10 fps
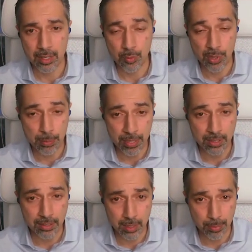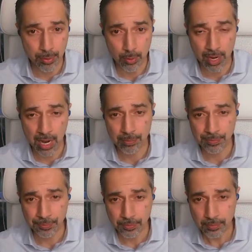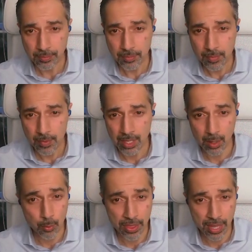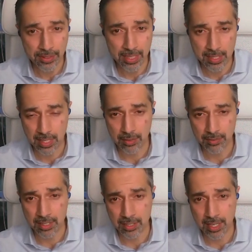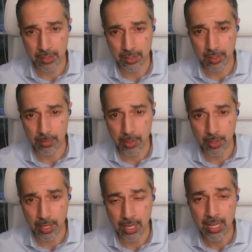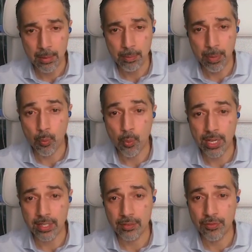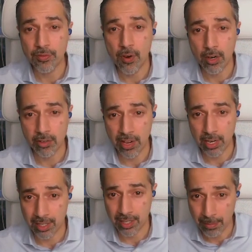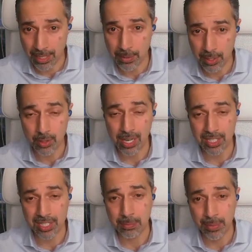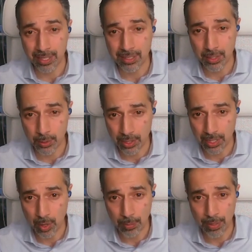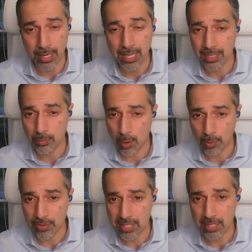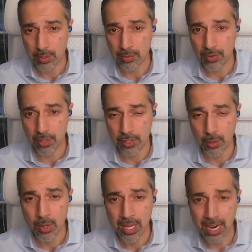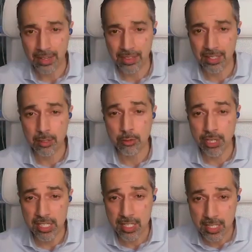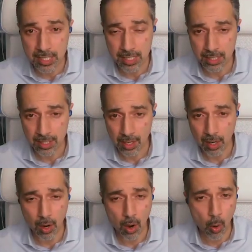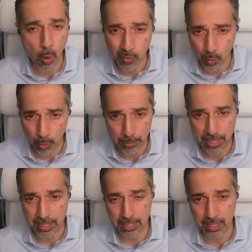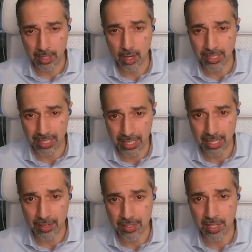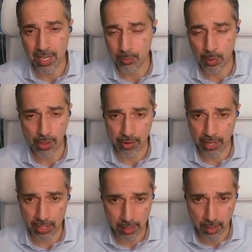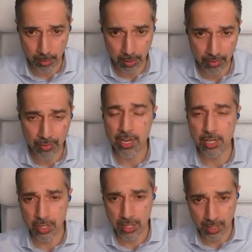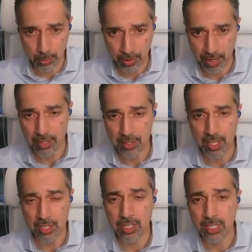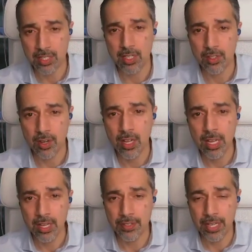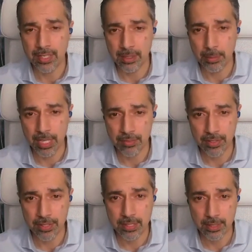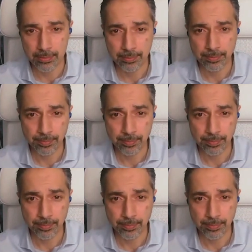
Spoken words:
rebuild their program without the insight of the international community, but with far greater commitment to actually build a nuclear weapon than what we've seen so far. So I think the risks are overwhelmingly on the negative side, whether it is non-proliferation, democratization, et cetera, than the benefits.